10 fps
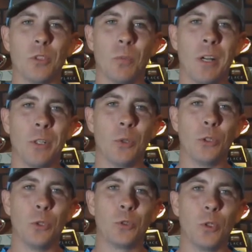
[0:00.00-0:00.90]
to my new
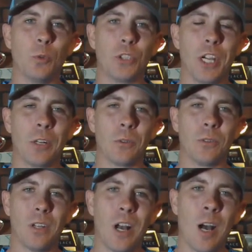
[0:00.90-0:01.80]
YouTube channel.
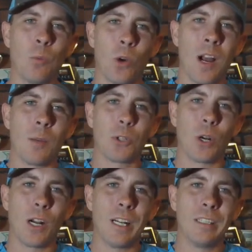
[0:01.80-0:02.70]
I'm Rob
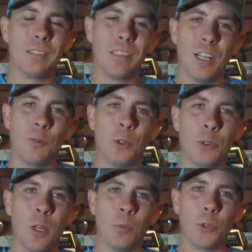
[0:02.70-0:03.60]
Crane,
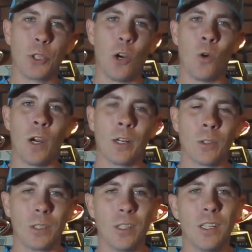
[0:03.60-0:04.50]
FLW
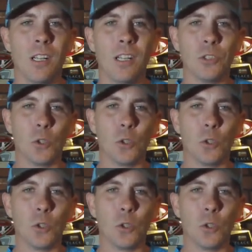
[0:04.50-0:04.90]
Co-Angler.